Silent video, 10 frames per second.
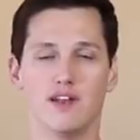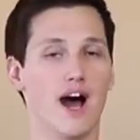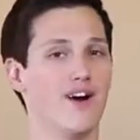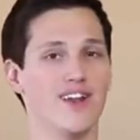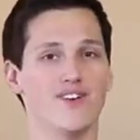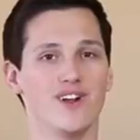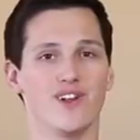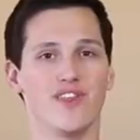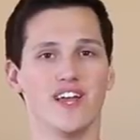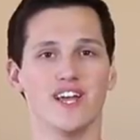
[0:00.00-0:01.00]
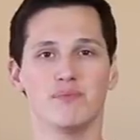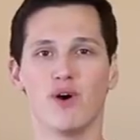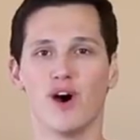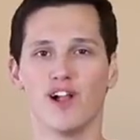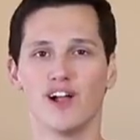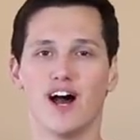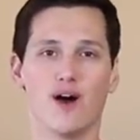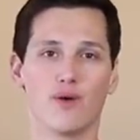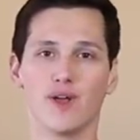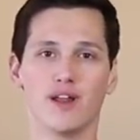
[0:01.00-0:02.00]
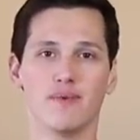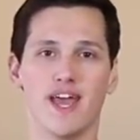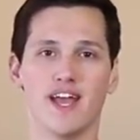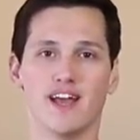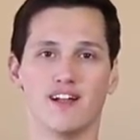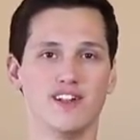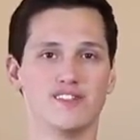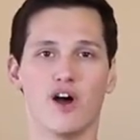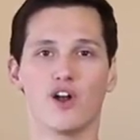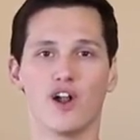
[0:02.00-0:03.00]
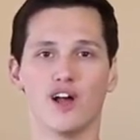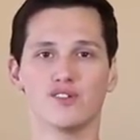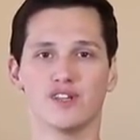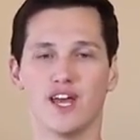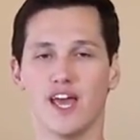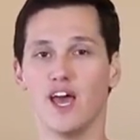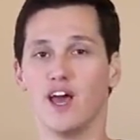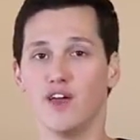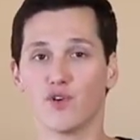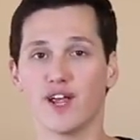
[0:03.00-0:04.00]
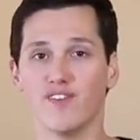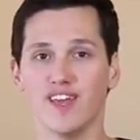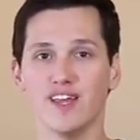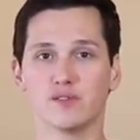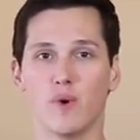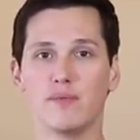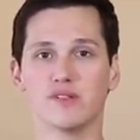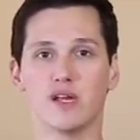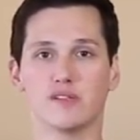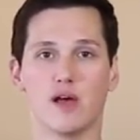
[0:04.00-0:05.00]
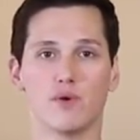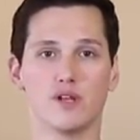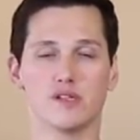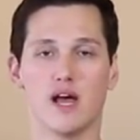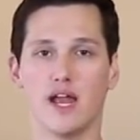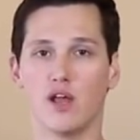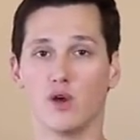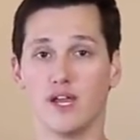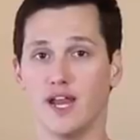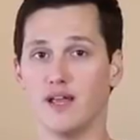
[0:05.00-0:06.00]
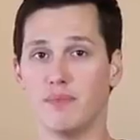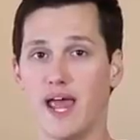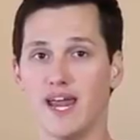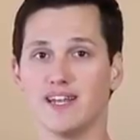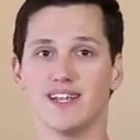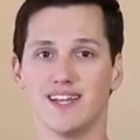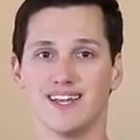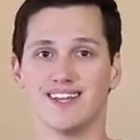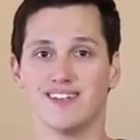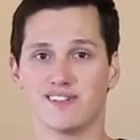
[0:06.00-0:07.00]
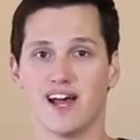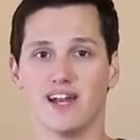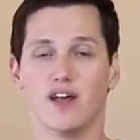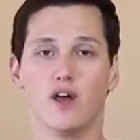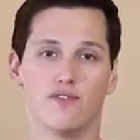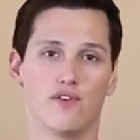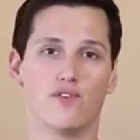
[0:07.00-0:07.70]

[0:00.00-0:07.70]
Now, I know what you're thinking, Paul, how are we going to make at least $100 a day if we're giving these websites that we're designing or getting paid to get designed for